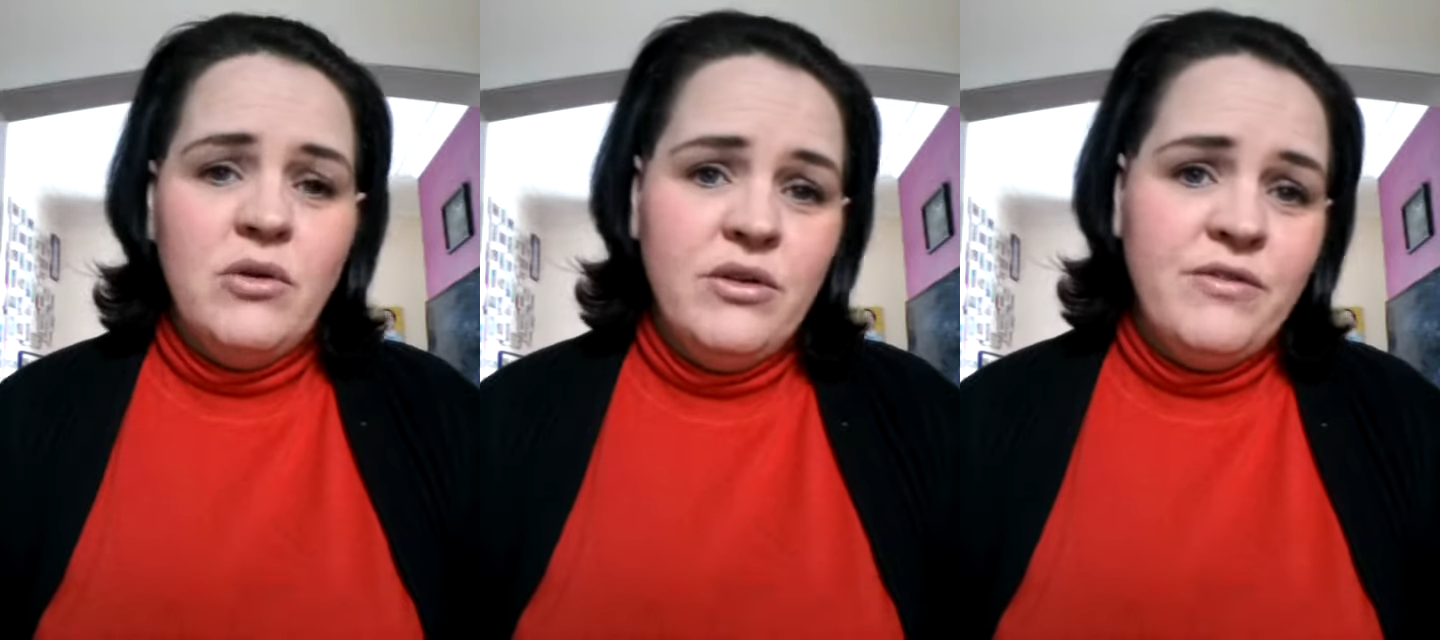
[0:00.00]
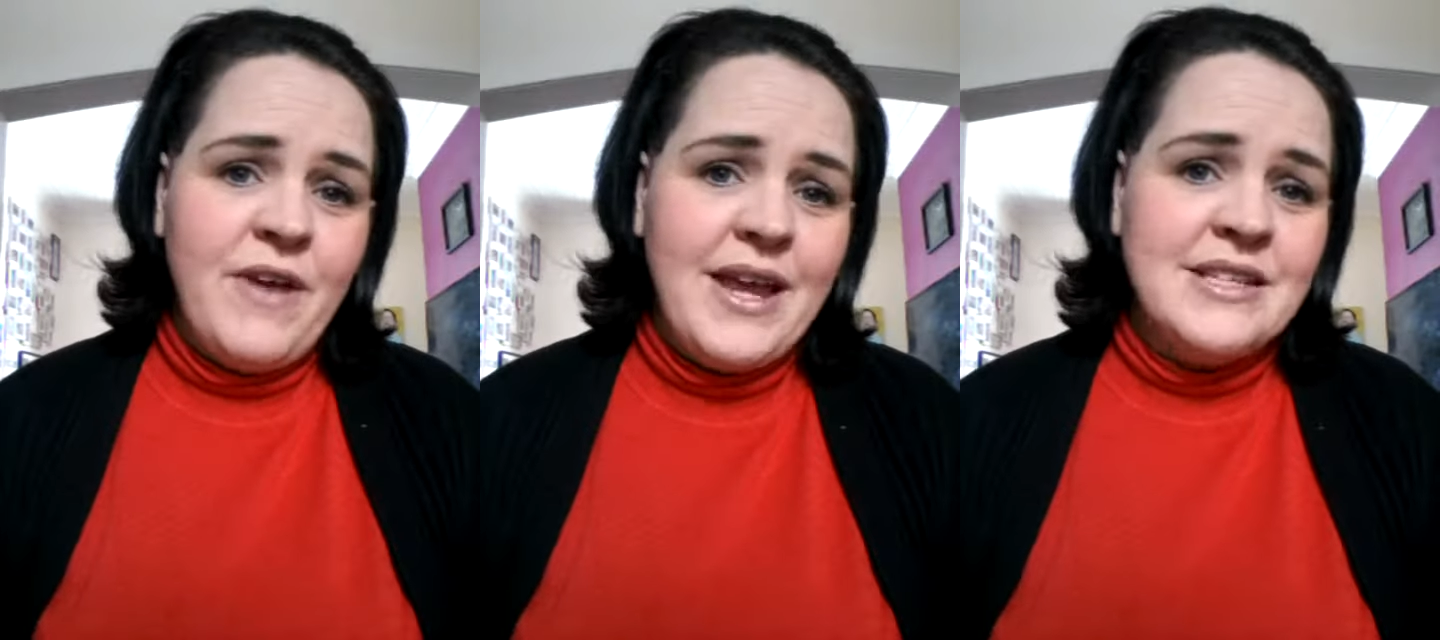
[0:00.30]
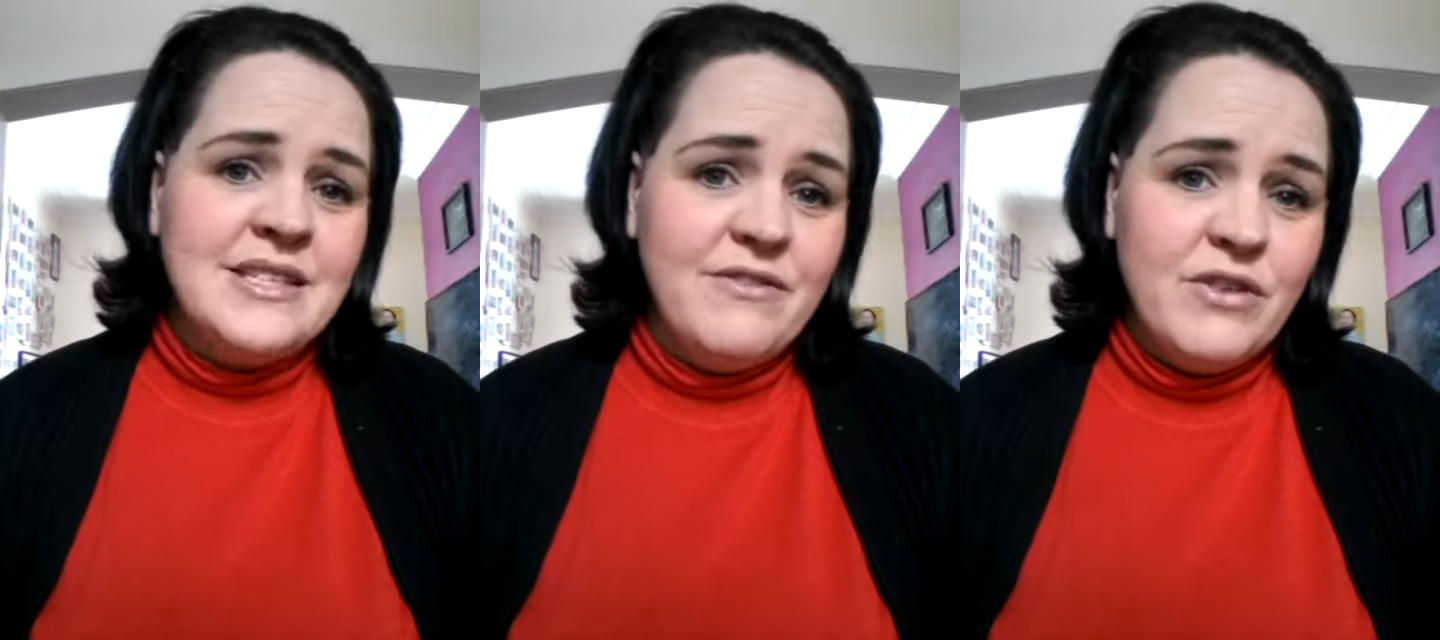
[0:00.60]

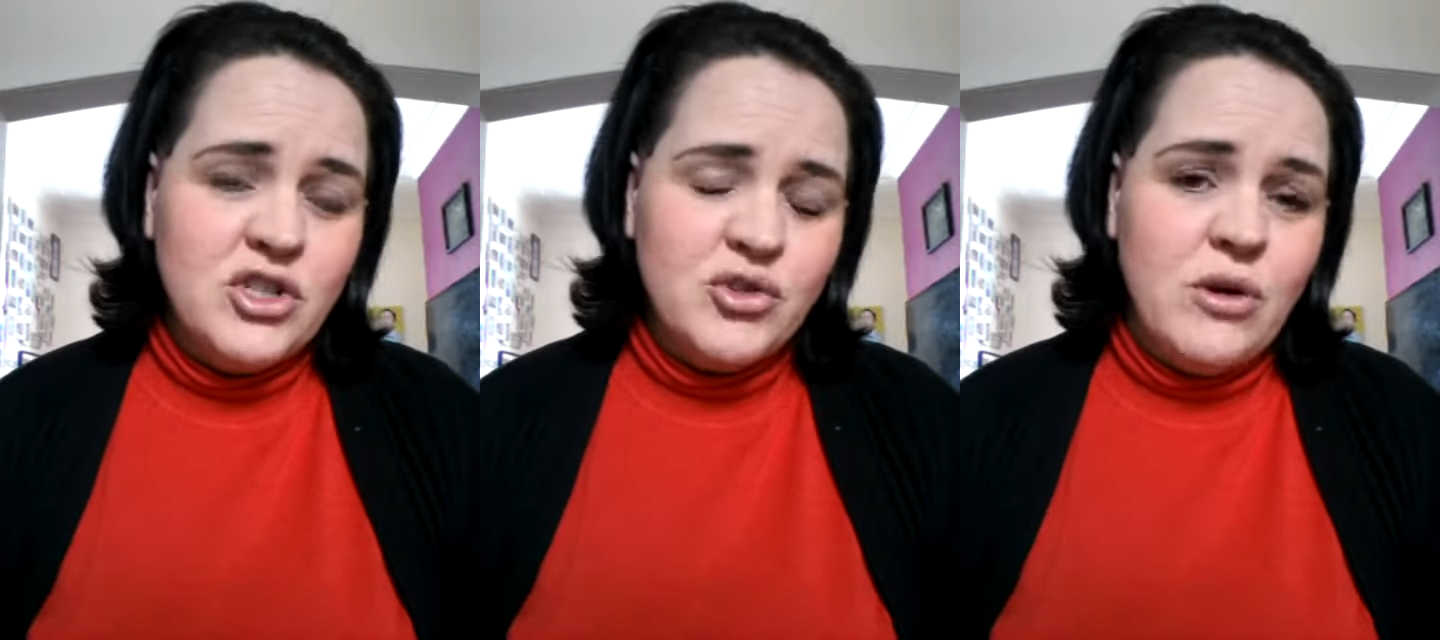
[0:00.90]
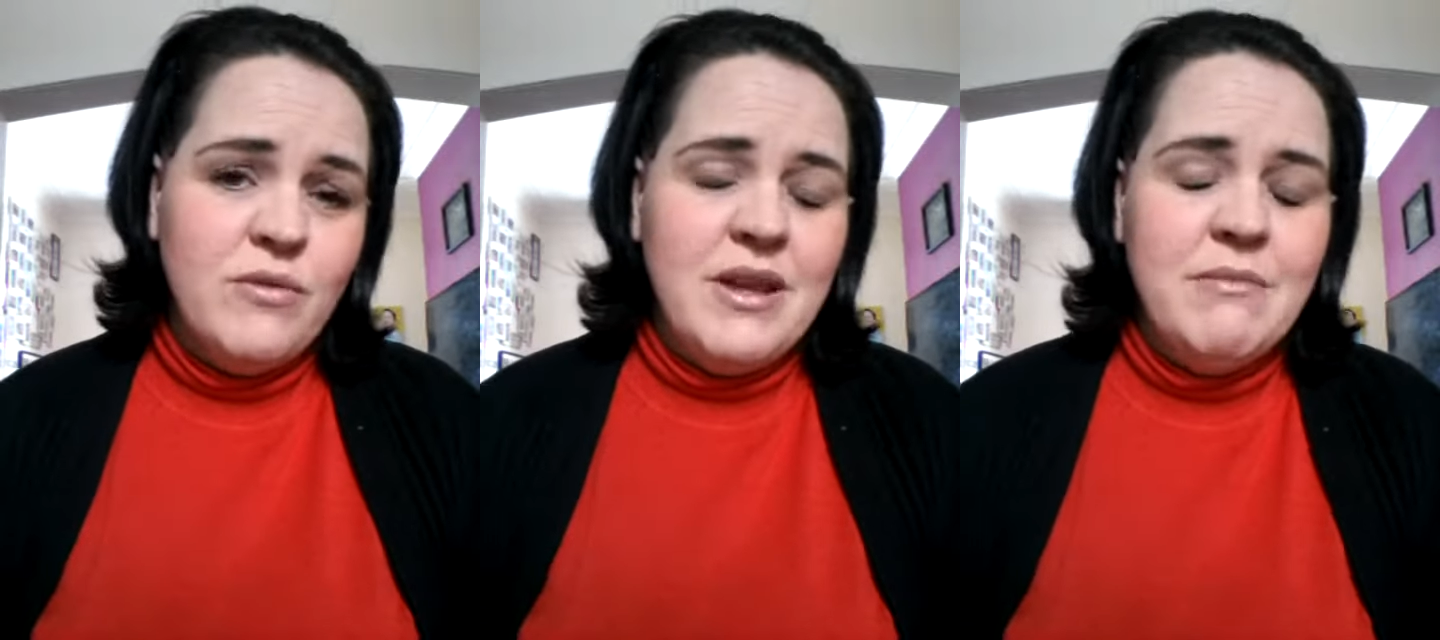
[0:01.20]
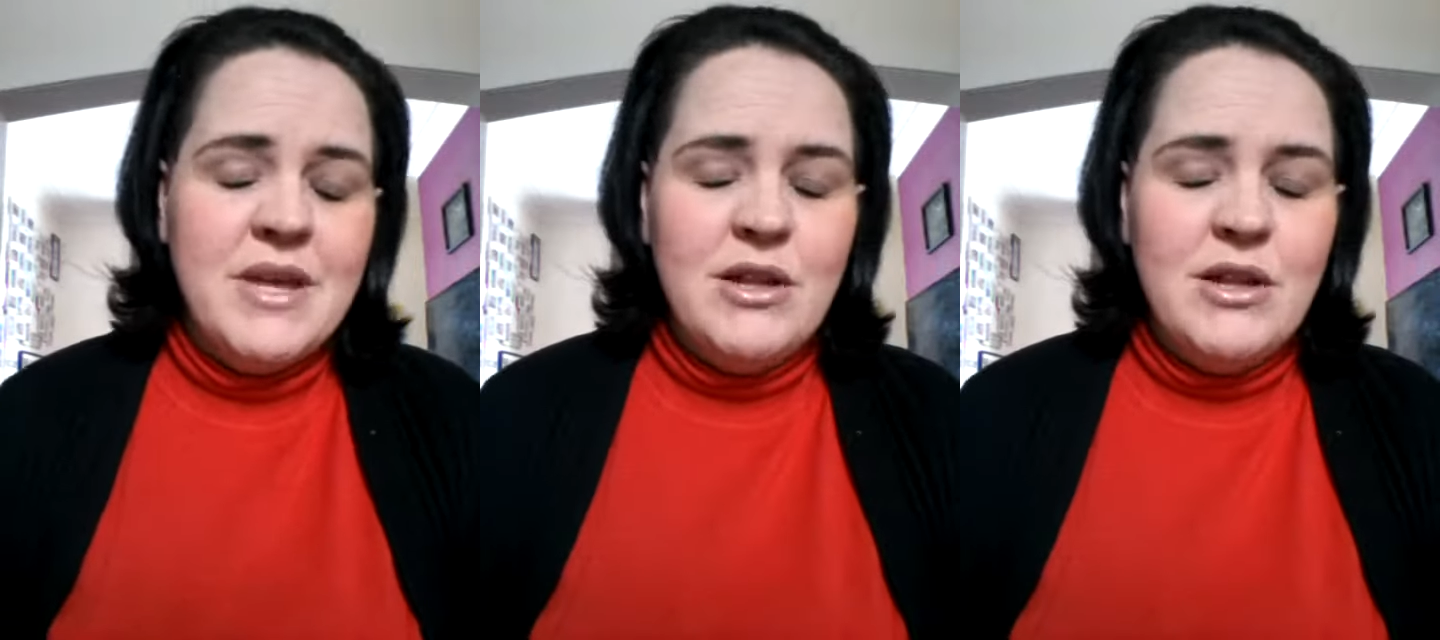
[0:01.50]
ineffective at drawing